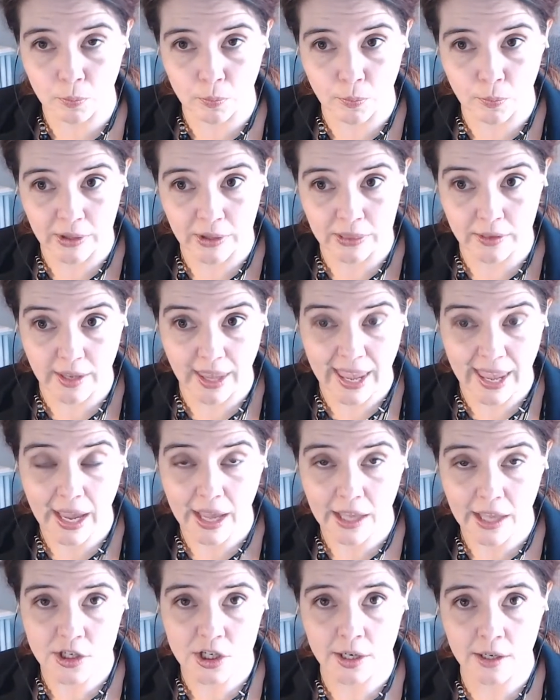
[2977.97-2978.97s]
But the
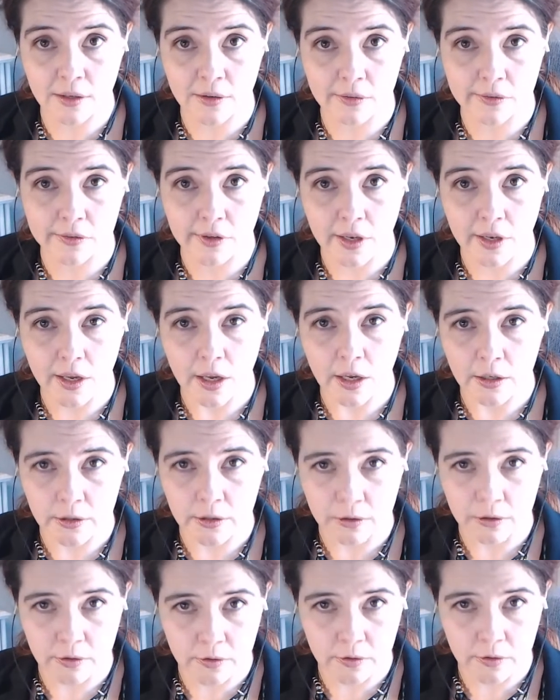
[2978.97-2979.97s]
catch is
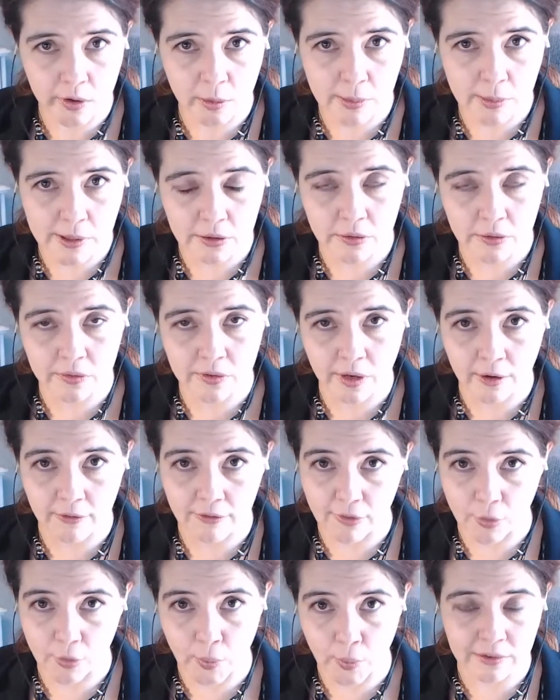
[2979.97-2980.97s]
you don't want to be using a
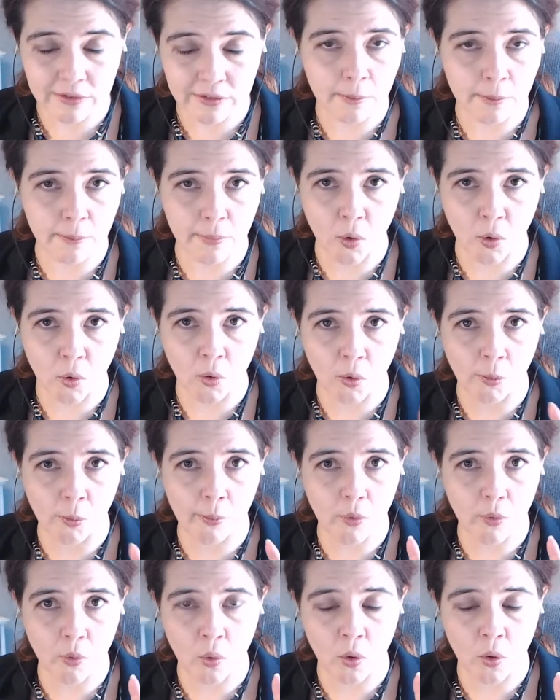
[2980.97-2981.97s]
fluorescent bulb
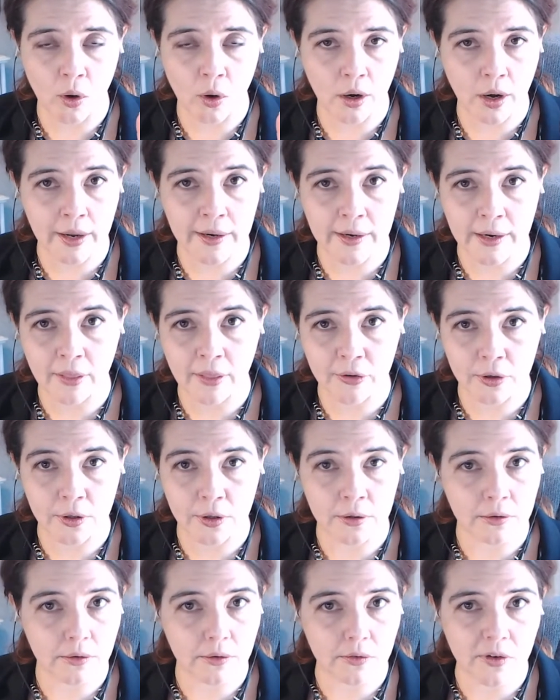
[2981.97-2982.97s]
or another